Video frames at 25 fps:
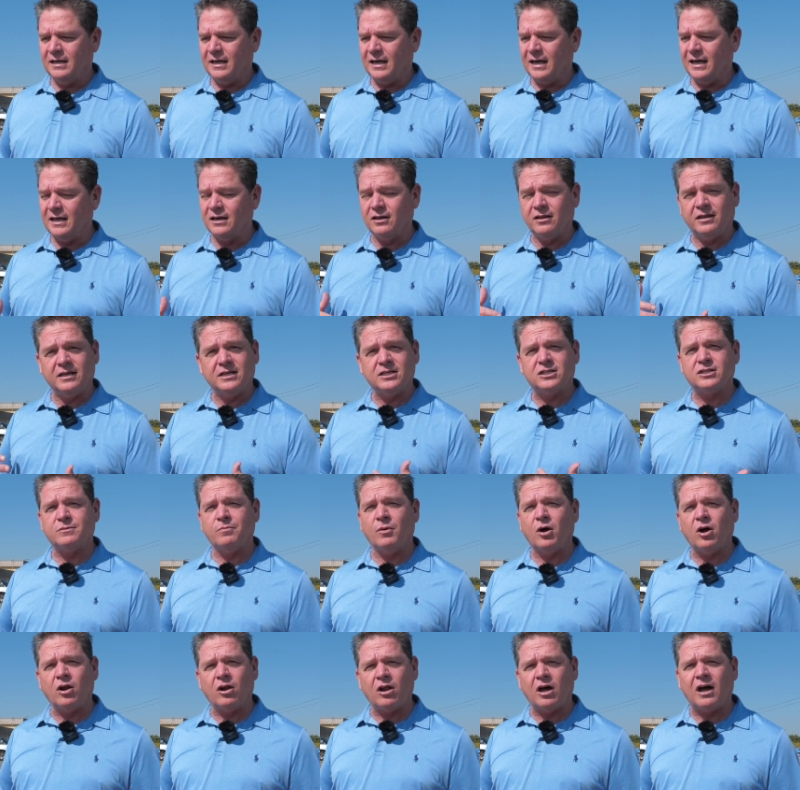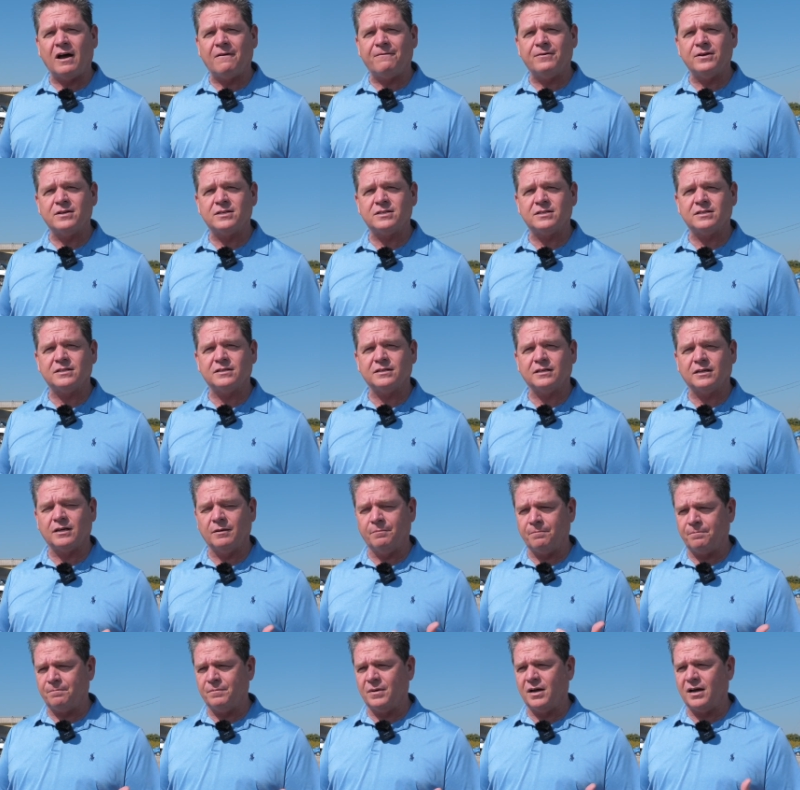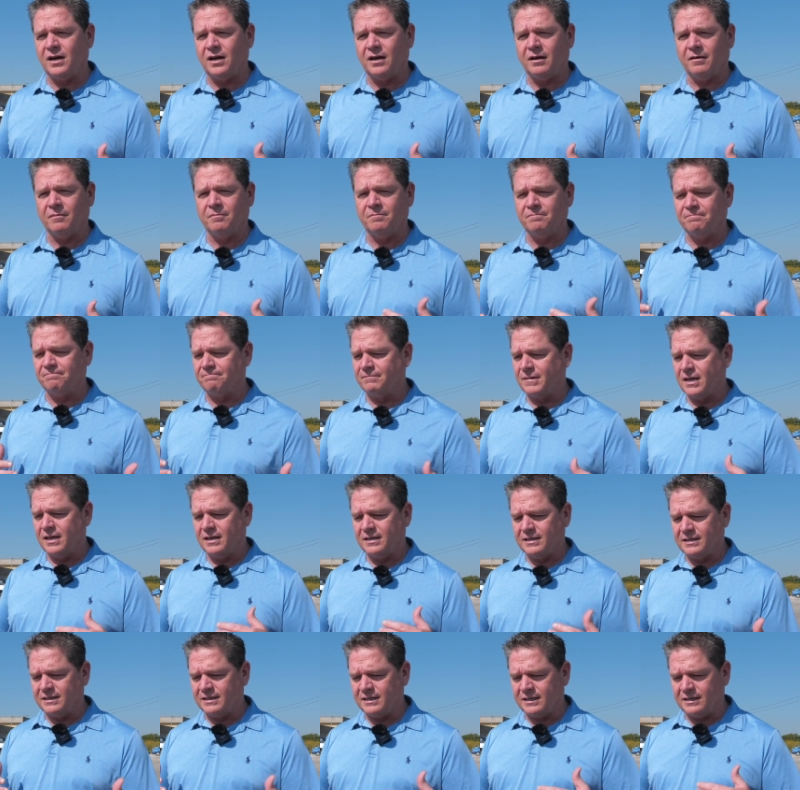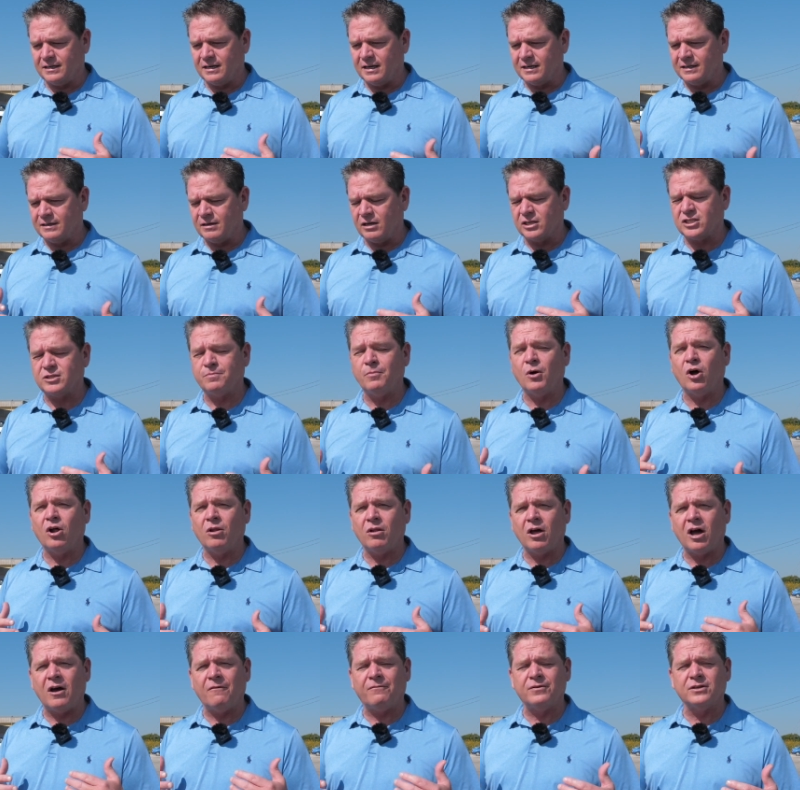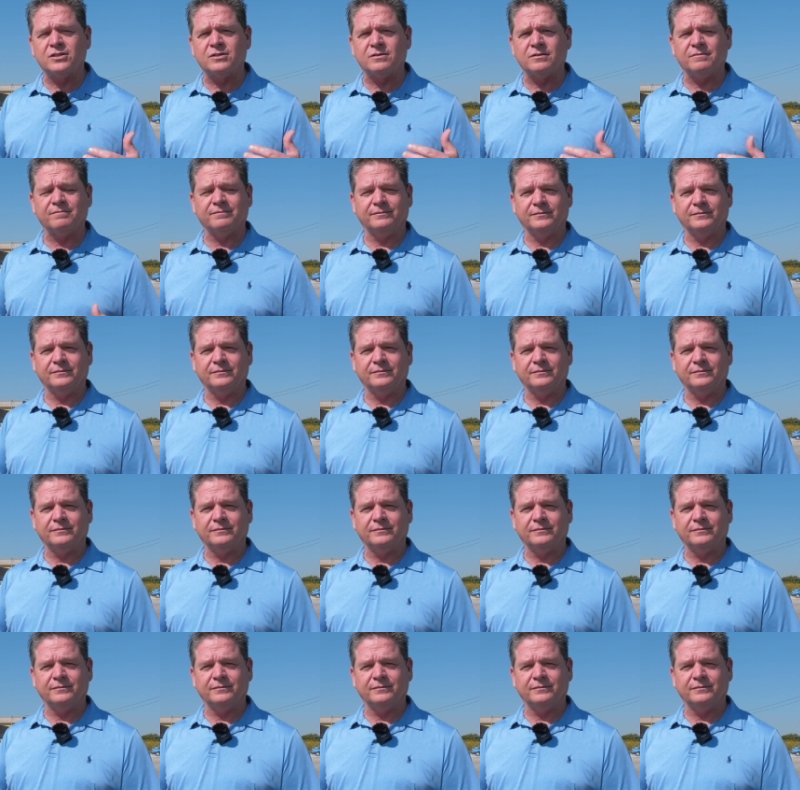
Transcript: into these small office, uh, a small office.